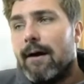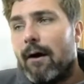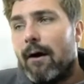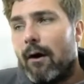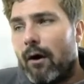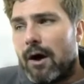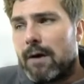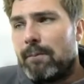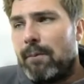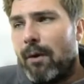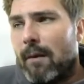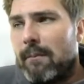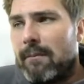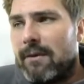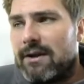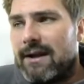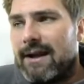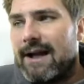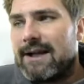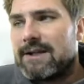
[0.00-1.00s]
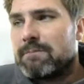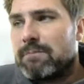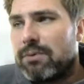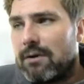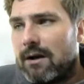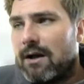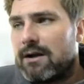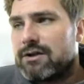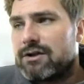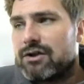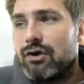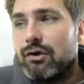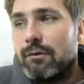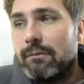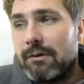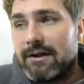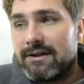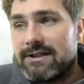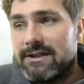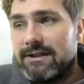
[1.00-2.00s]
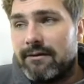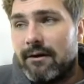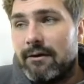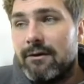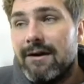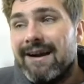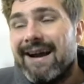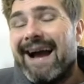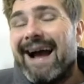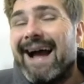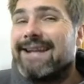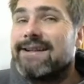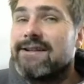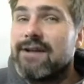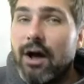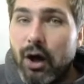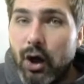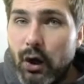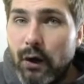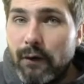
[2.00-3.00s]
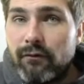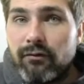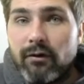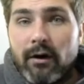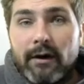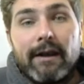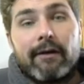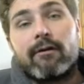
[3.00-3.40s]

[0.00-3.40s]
Occupy Minion has +2/+0 and Overrun.